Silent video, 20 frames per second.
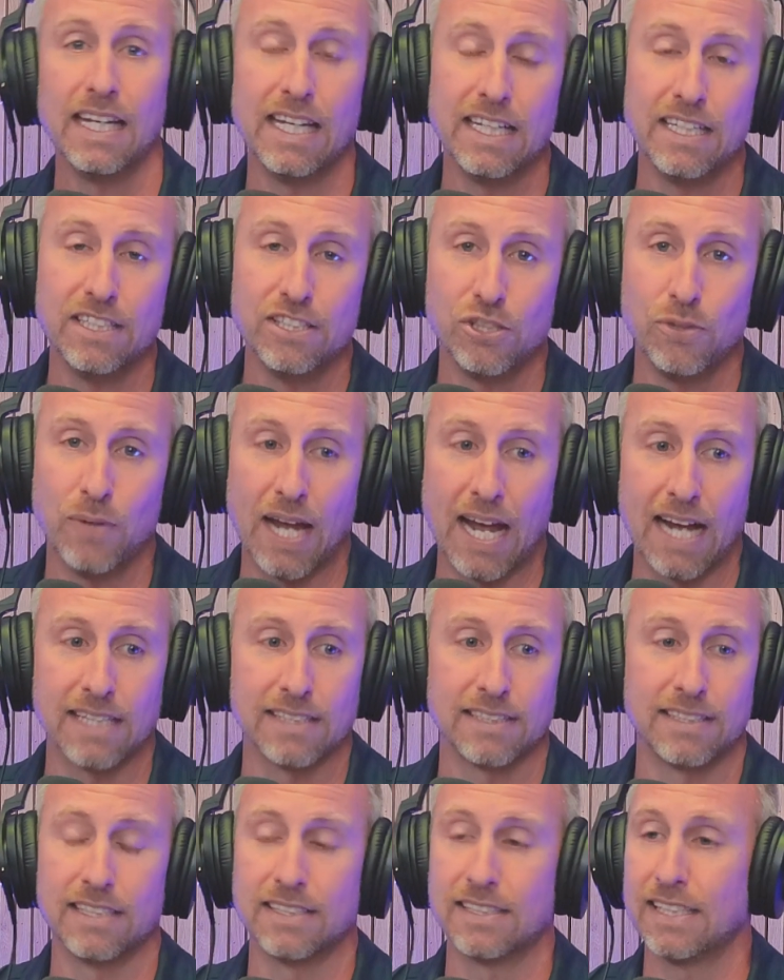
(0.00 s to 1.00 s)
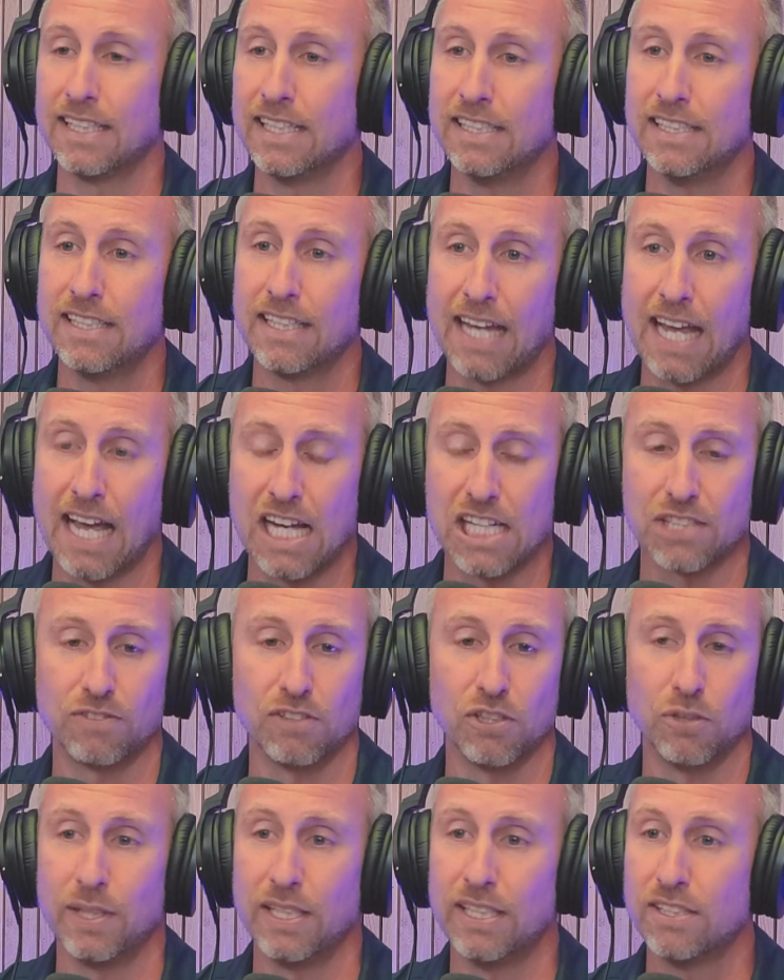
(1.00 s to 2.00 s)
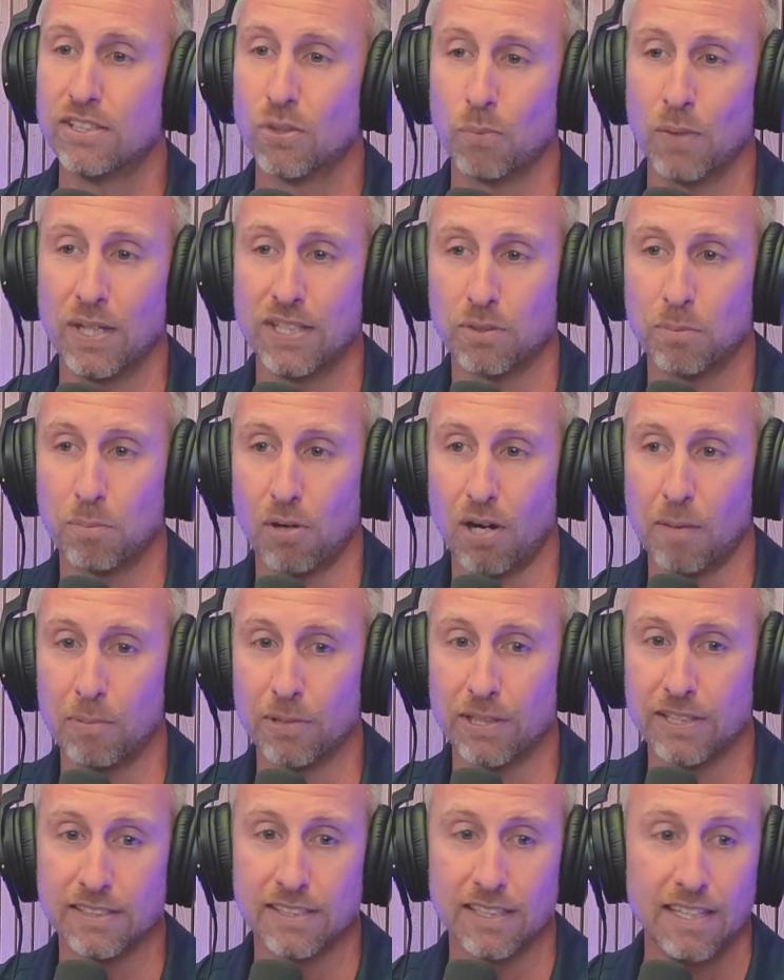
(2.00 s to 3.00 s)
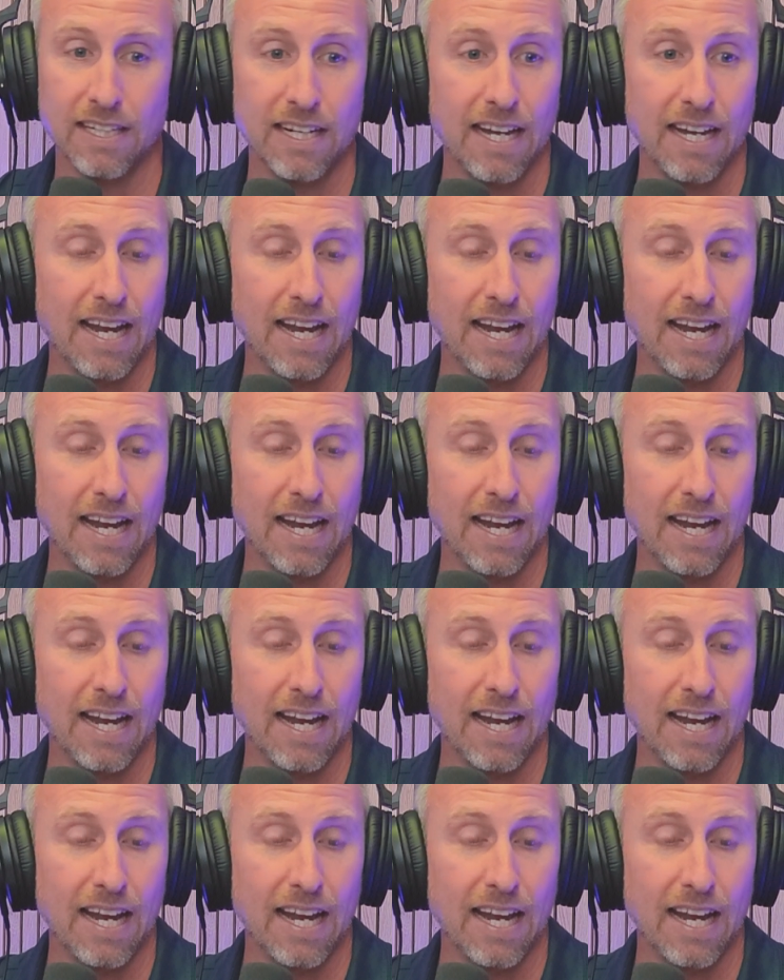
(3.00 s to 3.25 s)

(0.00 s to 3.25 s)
into assets into cash flow into rental properties